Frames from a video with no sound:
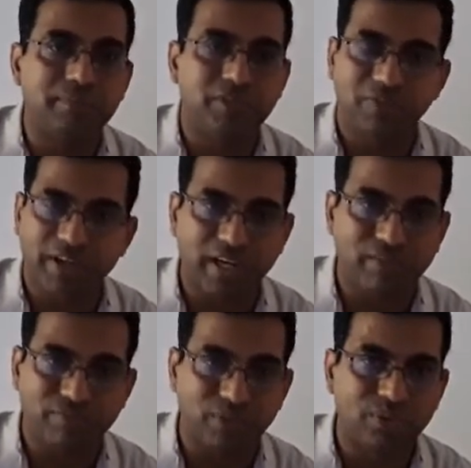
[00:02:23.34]
It's very
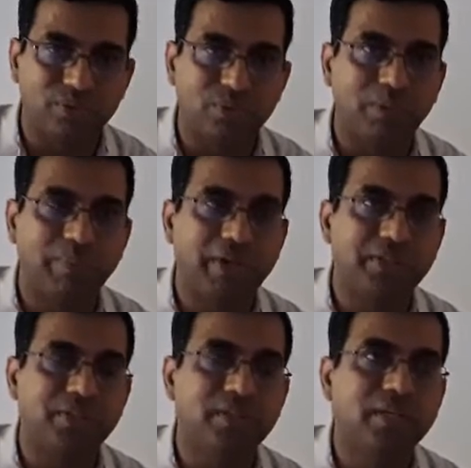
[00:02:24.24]
helpful to the
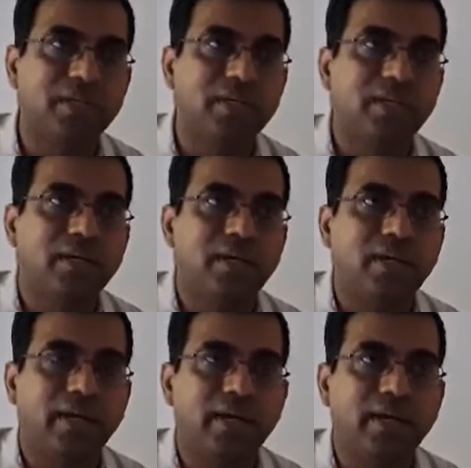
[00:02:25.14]
patient,
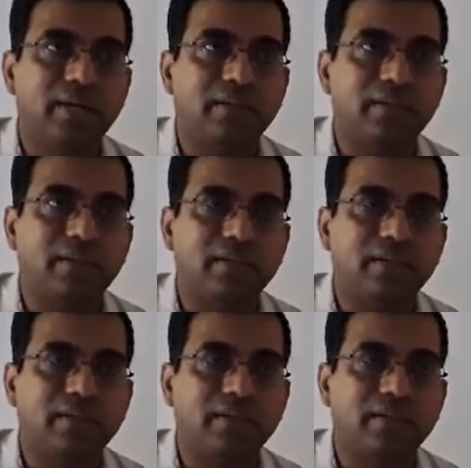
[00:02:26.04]
and